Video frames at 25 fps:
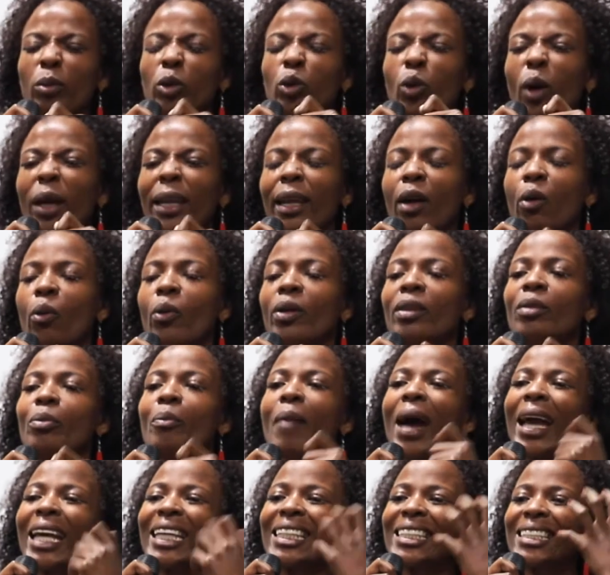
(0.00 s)
mntwana with
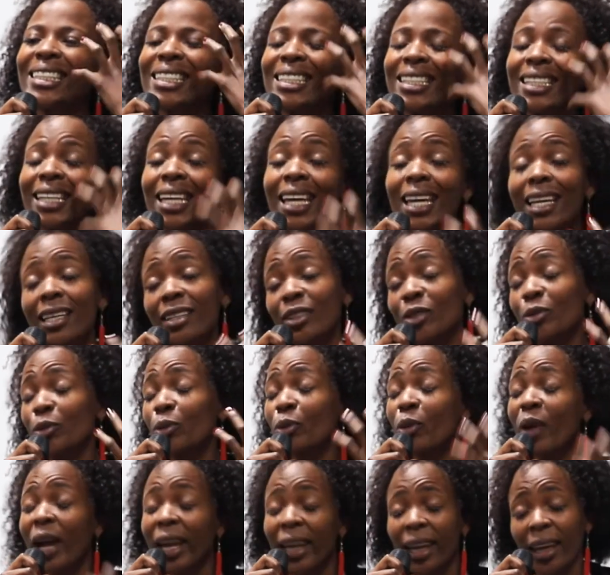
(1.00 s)
my tears
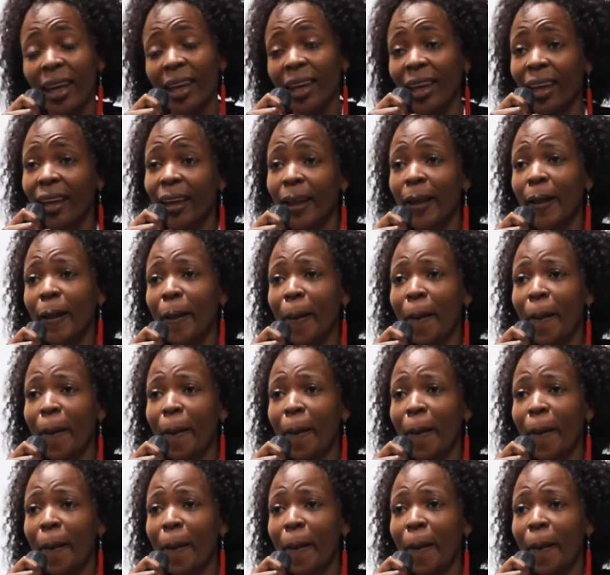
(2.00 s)
running.